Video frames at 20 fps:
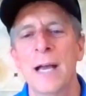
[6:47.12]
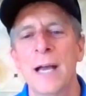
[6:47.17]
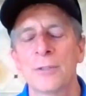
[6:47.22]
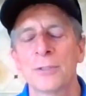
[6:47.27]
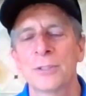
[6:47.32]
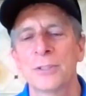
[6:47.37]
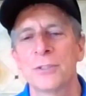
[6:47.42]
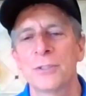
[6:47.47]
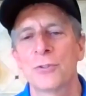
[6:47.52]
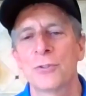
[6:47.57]

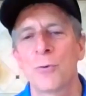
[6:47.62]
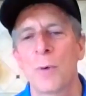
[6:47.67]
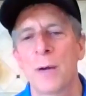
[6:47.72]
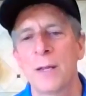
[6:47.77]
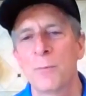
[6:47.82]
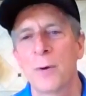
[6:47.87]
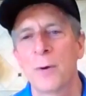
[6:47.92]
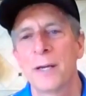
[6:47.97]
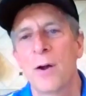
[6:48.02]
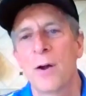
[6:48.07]
thousand
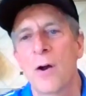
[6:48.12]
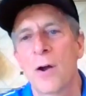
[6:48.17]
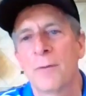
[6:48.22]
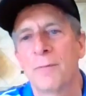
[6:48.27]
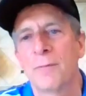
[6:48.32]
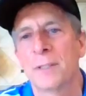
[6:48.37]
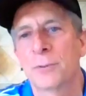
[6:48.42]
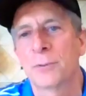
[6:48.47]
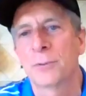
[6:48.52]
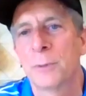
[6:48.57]
twenty-one
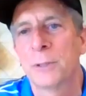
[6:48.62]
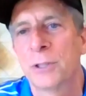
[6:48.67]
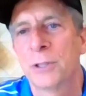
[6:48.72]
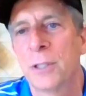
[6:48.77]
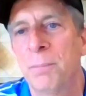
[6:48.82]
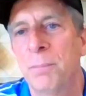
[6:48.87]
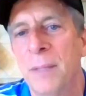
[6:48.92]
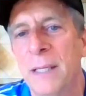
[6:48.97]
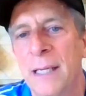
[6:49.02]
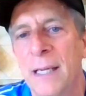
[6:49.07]
harvest, which
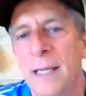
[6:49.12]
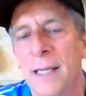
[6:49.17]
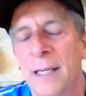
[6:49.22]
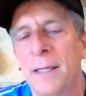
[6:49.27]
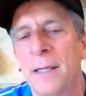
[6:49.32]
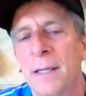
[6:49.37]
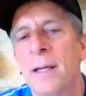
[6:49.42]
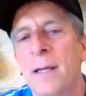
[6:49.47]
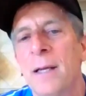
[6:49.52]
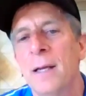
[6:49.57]
should
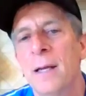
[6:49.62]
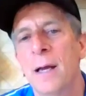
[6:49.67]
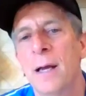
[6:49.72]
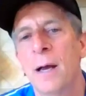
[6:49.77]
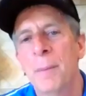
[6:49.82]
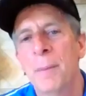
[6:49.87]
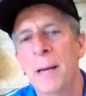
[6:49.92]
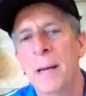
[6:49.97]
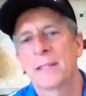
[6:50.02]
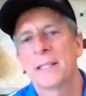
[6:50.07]
begin
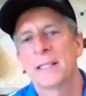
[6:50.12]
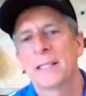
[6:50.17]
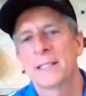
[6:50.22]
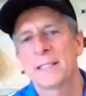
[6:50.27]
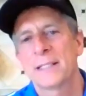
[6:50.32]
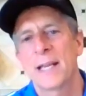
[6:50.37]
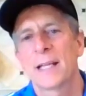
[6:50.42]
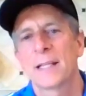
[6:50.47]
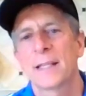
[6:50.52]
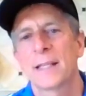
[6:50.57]
about the
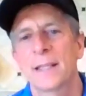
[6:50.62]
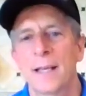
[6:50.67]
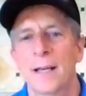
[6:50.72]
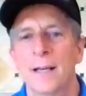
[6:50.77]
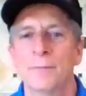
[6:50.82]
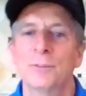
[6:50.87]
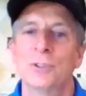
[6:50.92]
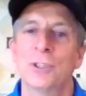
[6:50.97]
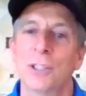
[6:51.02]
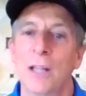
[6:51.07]
tenth
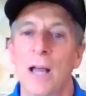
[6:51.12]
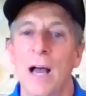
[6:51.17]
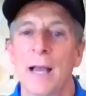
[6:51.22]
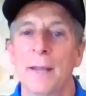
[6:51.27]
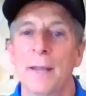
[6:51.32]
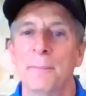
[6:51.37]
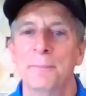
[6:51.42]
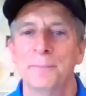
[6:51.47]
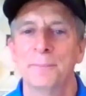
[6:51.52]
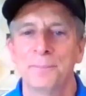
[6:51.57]
of
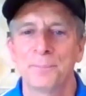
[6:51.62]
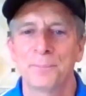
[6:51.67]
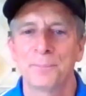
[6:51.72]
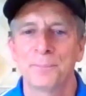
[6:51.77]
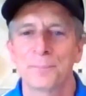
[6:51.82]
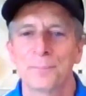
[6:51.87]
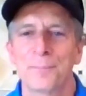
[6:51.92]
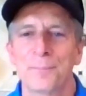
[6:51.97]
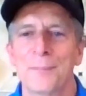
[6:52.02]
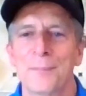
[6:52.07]
July.
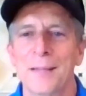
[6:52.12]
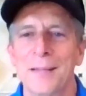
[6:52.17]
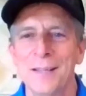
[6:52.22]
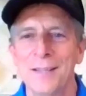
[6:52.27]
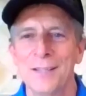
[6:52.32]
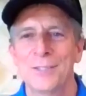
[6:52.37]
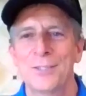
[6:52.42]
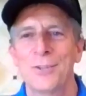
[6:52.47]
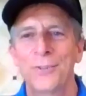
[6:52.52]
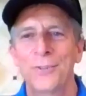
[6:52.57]

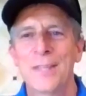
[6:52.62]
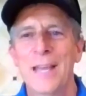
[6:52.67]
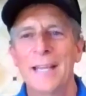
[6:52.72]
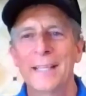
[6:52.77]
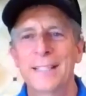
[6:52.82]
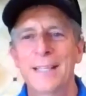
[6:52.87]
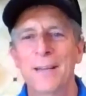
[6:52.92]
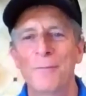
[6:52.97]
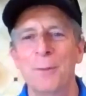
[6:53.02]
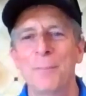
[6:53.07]
So
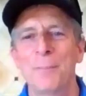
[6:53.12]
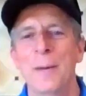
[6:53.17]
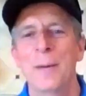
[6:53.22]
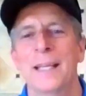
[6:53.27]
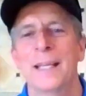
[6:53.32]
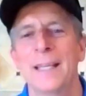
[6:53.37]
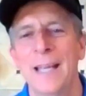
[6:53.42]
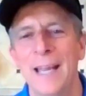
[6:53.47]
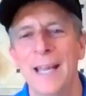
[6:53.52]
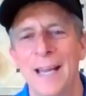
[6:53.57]
thanks,
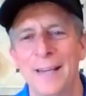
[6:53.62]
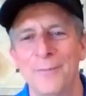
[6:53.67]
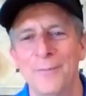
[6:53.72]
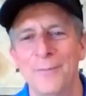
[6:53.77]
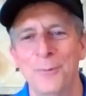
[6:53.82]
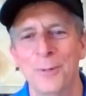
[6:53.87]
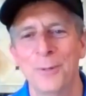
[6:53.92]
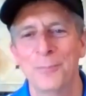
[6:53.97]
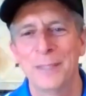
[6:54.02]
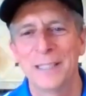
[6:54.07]
everybody.
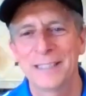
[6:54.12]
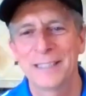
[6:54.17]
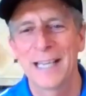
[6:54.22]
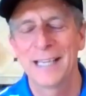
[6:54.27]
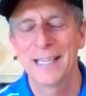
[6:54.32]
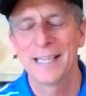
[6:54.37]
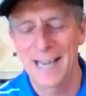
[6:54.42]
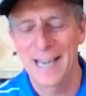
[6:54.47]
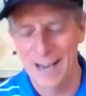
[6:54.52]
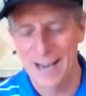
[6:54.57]
And we'll be
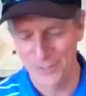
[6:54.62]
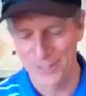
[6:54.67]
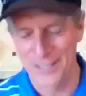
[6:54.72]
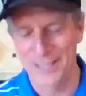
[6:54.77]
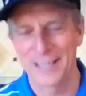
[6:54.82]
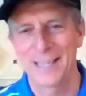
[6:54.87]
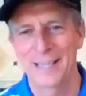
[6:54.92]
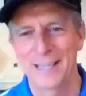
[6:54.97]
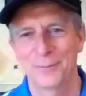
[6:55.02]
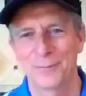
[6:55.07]
sending out
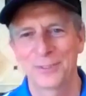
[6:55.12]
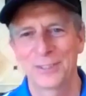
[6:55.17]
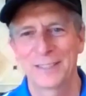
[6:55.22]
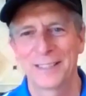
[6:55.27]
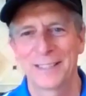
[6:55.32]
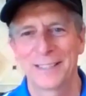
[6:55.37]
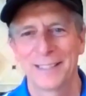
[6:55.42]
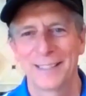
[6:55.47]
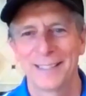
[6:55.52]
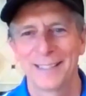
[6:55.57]
the
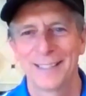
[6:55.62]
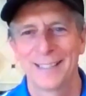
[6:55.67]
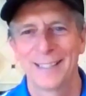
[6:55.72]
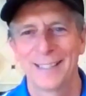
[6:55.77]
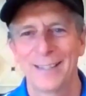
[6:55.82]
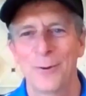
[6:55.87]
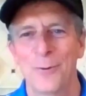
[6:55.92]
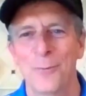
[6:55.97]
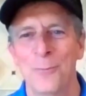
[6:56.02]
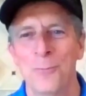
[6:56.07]
gifts.
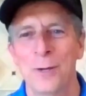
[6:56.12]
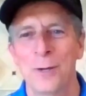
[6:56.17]
We